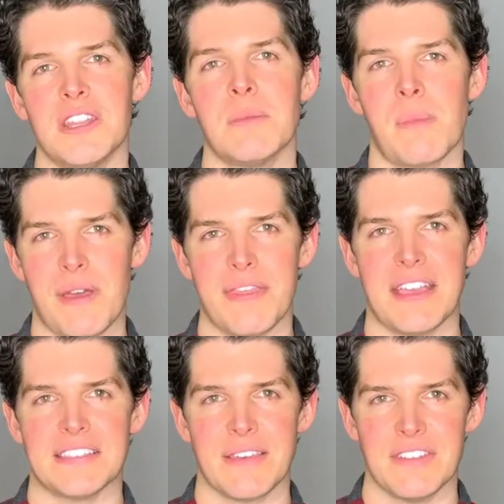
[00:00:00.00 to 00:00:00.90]
them on my
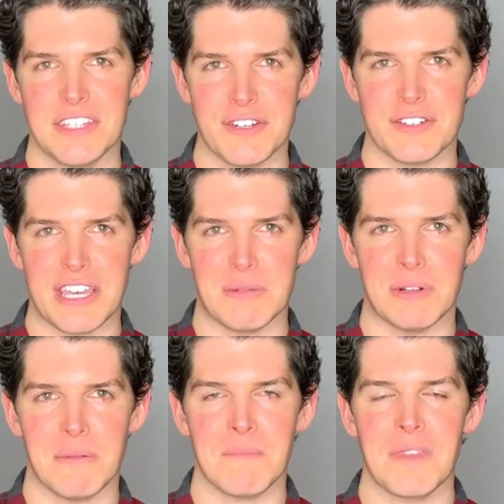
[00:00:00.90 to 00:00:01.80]
Thanksgiving dinner
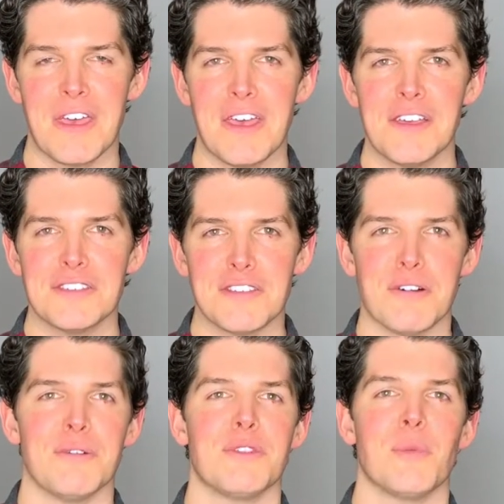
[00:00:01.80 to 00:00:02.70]
table.
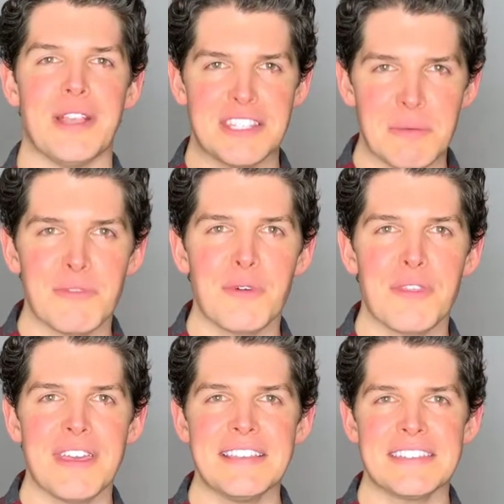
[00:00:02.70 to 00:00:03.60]
So the Wednesday before
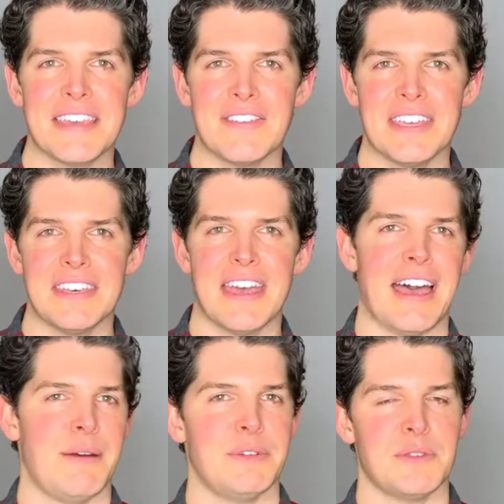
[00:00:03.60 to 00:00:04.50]
Thanksgiving,
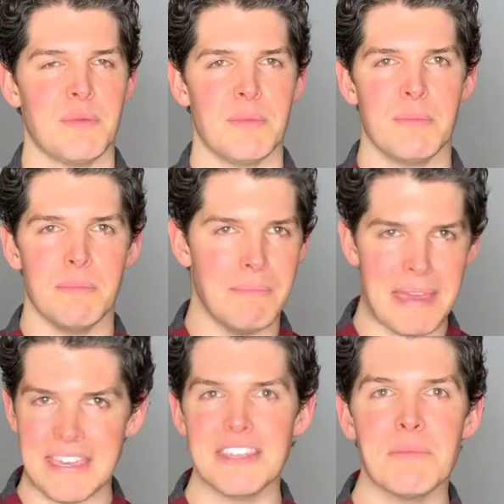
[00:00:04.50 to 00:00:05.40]
I was
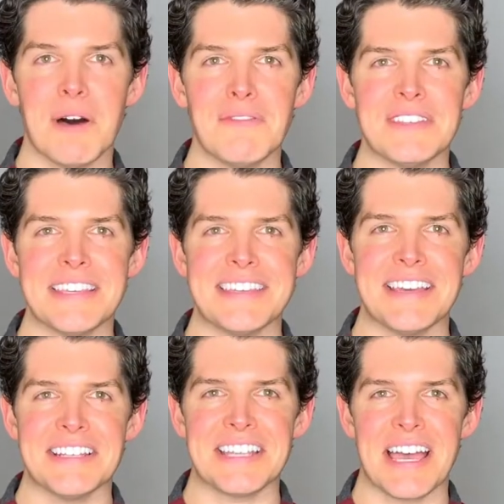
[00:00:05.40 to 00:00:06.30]
making the muffins at
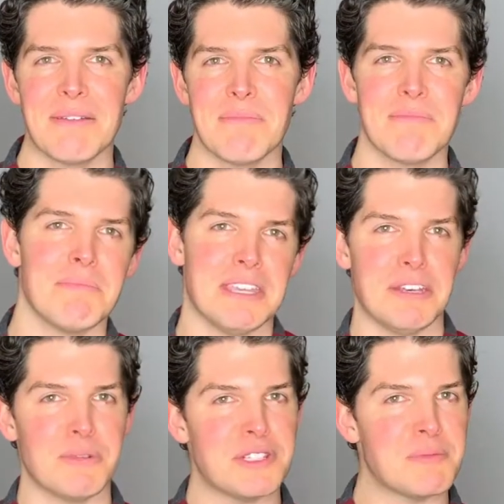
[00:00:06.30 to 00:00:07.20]
nighttime,
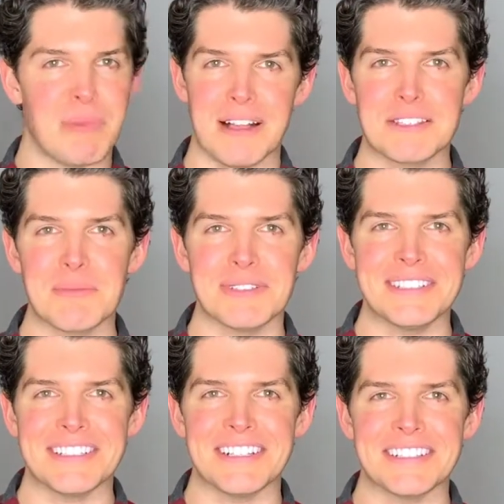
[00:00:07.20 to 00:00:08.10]
being a responsible
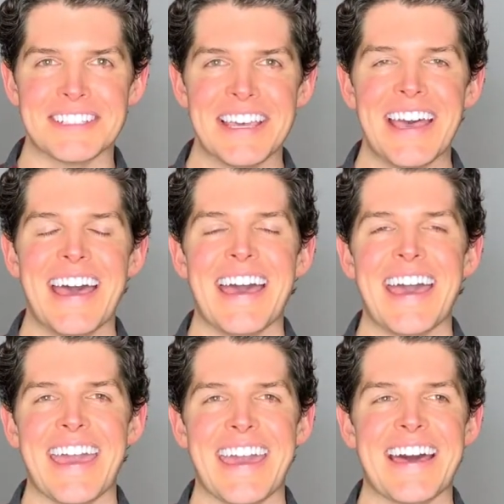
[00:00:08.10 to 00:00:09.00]
adult,
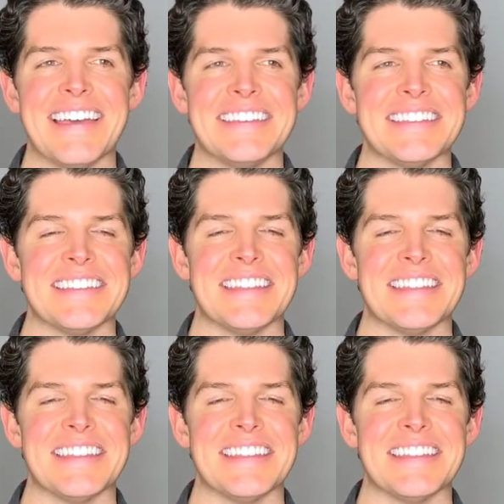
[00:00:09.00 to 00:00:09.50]
and